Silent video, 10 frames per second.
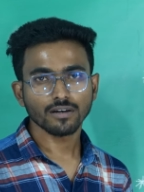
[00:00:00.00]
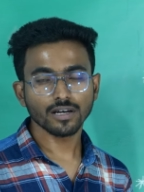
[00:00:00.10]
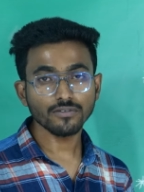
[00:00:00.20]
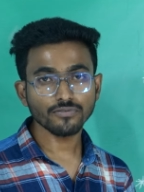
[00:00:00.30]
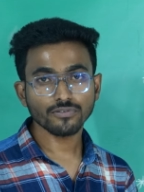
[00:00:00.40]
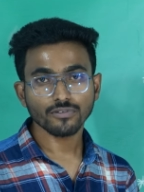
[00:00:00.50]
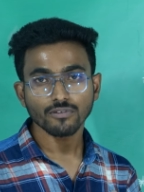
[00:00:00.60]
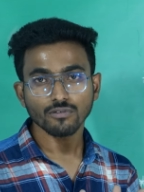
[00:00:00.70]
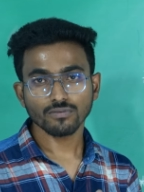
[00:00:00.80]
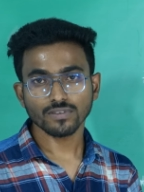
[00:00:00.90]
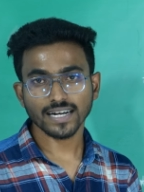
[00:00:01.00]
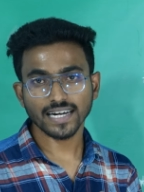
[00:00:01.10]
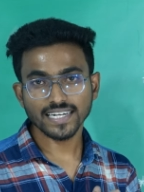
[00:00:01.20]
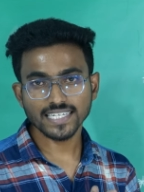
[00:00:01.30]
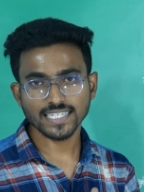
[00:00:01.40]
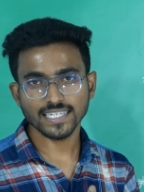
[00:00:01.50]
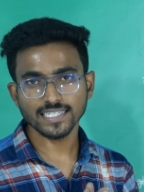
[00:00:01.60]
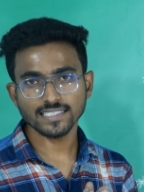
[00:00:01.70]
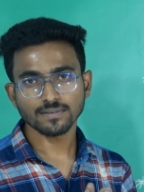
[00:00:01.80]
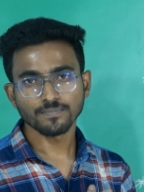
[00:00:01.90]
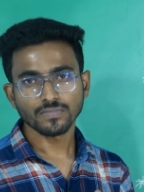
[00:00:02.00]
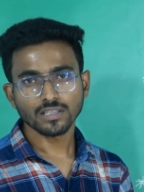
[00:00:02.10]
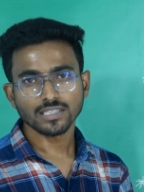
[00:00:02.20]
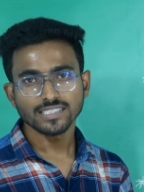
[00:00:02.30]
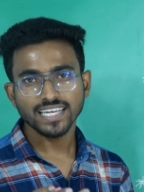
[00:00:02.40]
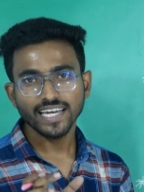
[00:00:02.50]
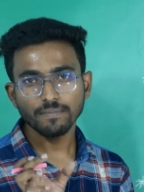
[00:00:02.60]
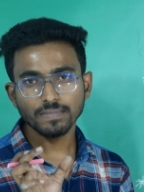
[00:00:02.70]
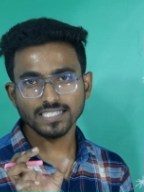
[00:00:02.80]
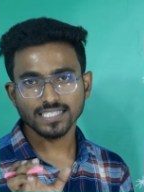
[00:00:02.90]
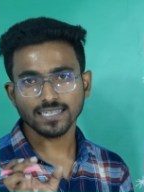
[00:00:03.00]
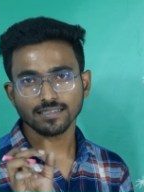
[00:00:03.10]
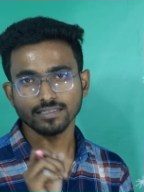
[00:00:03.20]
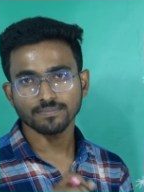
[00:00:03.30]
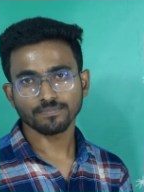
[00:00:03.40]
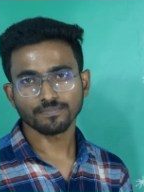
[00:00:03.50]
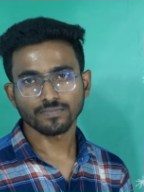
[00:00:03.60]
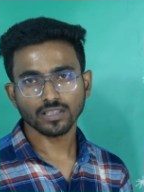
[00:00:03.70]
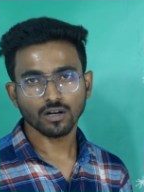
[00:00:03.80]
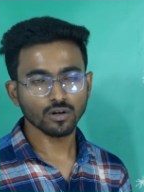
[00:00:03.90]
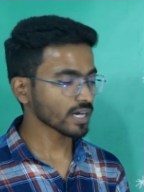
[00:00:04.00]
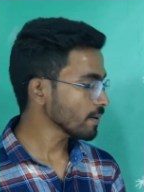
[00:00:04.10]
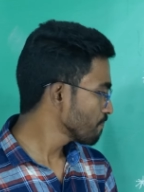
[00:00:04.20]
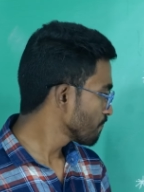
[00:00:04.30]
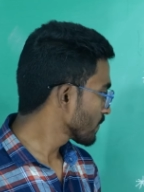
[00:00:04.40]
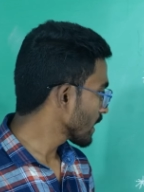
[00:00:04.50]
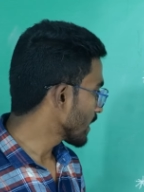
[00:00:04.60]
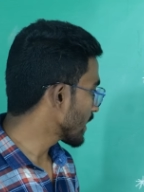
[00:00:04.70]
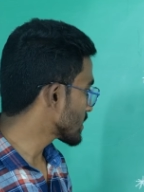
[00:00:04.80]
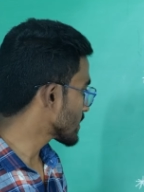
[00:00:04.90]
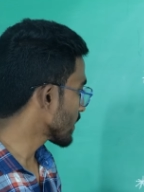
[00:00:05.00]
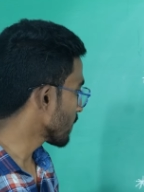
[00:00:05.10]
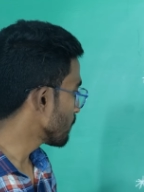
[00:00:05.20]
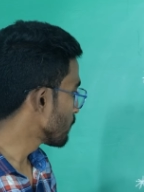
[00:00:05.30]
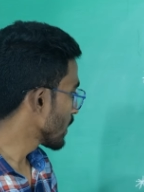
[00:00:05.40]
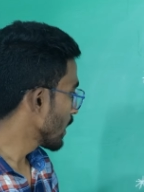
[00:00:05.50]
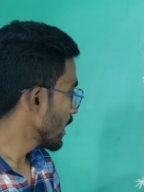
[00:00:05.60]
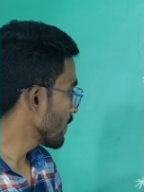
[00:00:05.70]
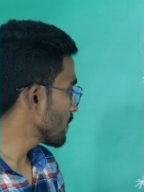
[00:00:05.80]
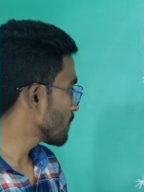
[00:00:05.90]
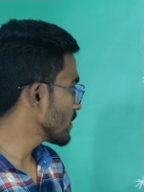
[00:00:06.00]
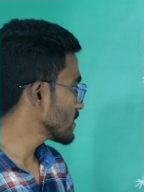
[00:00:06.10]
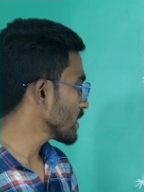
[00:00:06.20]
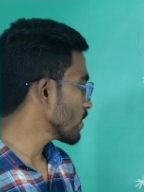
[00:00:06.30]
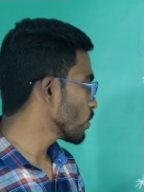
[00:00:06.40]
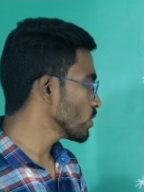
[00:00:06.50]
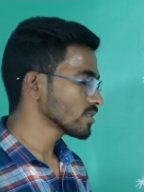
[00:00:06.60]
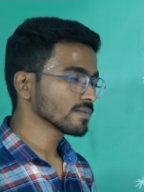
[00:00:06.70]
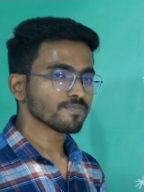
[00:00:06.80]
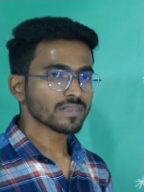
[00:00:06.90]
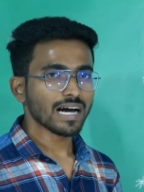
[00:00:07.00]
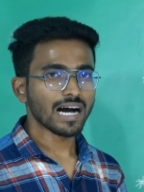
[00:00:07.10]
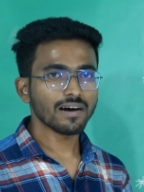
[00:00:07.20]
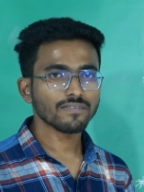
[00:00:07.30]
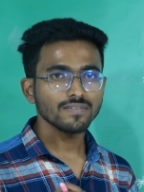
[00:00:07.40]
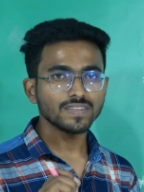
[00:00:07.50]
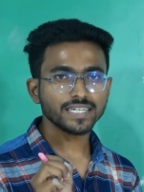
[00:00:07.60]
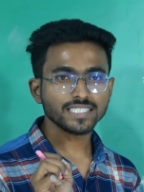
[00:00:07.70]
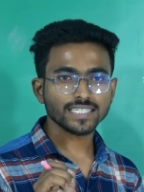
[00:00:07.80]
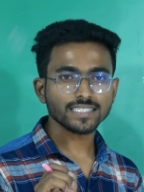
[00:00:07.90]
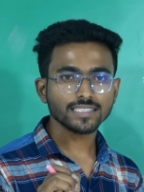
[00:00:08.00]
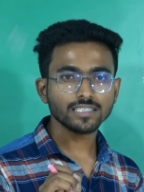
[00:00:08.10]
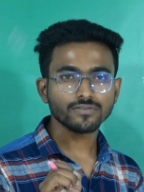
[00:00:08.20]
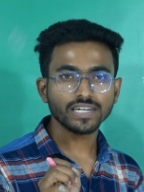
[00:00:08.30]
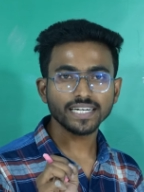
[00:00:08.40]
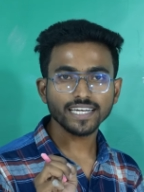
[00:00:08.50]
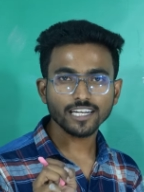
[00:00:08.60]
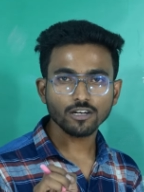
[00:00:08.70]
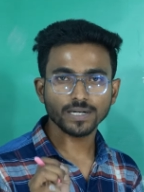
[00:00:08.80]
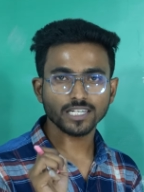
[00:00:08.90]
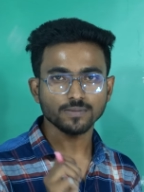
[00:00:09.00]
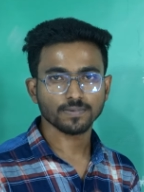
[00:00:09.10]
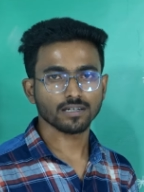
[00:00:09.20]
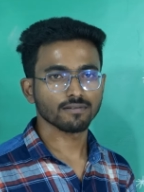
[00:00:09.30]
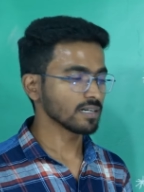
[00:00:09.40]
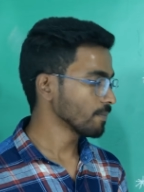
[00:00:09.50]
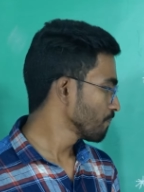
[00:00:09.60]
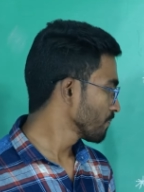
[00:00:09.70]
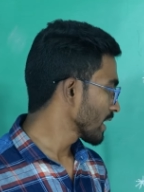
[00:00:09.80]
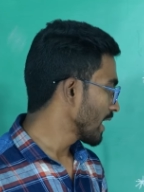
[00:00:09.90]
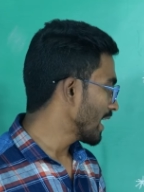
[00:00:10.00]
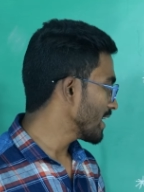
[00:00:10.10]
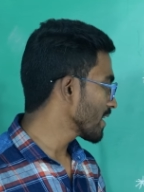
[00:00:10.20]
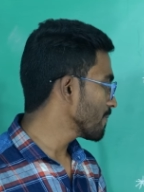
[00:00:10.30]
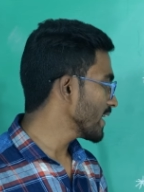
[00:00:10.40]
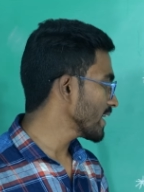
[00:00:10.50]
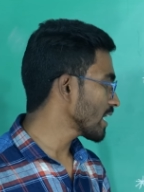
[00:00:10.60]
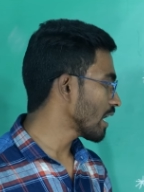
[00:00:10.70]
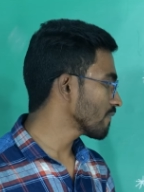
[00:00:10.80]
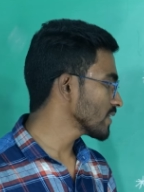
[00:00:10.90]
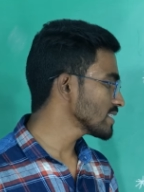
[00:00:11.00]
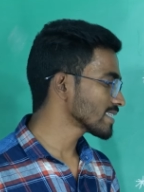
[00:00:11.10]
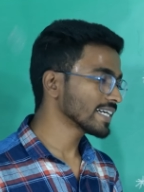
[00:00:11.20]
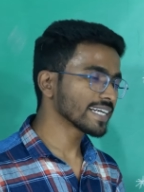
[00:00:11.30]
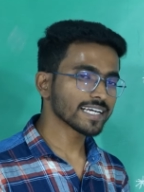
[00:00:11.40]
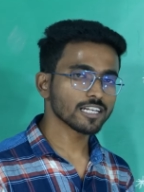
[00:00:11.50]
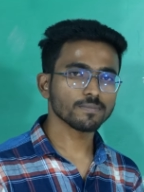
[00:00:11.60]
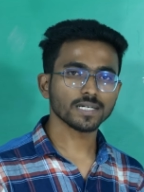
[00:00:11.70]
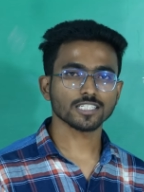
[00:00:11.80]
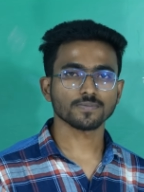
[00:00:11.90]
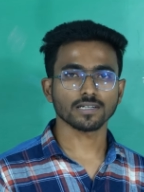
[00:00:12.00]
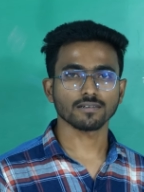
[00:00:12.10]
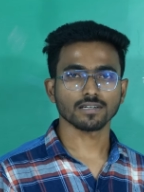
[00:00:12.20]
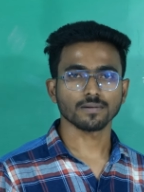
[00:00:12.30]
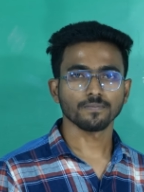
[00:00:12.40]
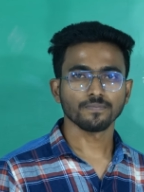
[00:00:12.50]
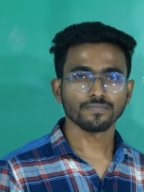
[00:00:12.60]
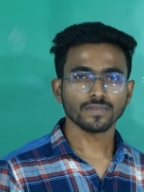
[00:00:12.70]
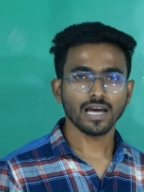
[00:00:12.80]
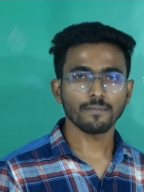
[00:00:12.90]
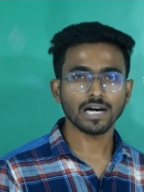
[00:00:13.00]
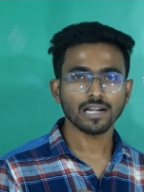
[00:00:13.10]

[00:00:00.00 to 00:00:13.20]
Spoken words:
If the condition is same distance. Okay, next thing, if a person goes half of the distance in 20 kilometers per hour and remaining half is 30 kilometers per hour, I am